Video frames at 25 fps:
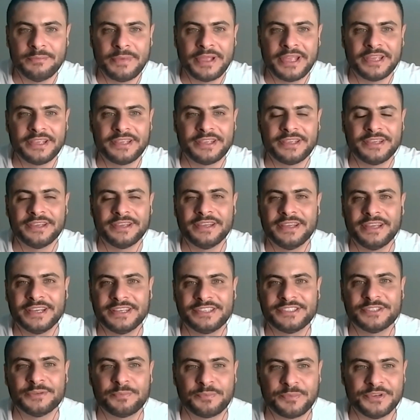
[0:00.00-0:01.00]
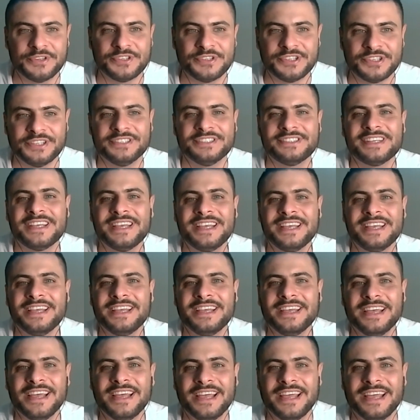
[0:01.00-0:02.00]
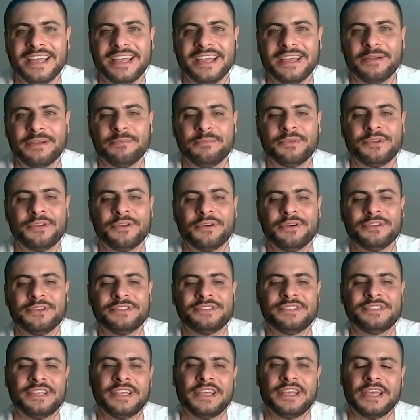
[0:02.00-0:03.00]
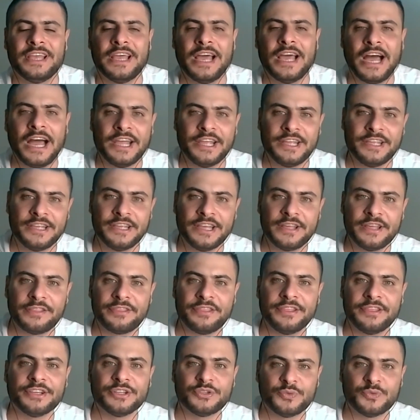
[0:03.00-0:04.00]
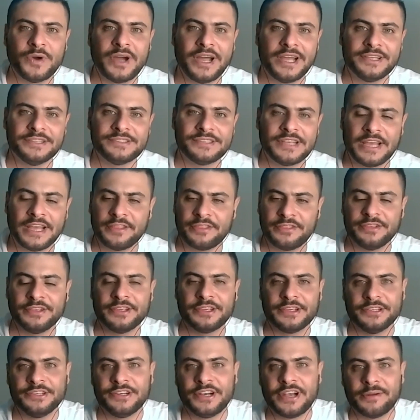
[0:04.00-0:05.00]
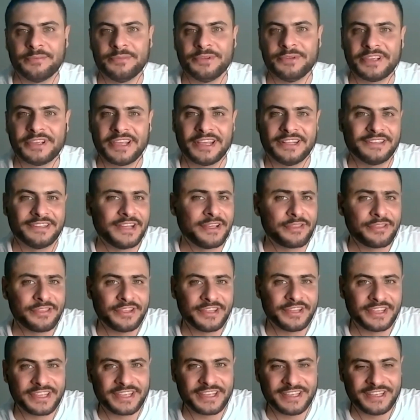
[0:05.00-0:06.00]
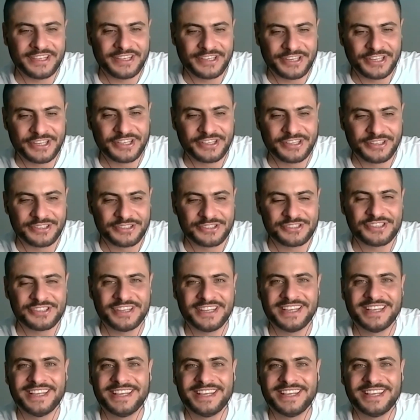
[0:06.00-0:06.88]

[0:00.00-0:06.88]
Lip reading: make expressions because I think twice. I think in Arabic and I think in English.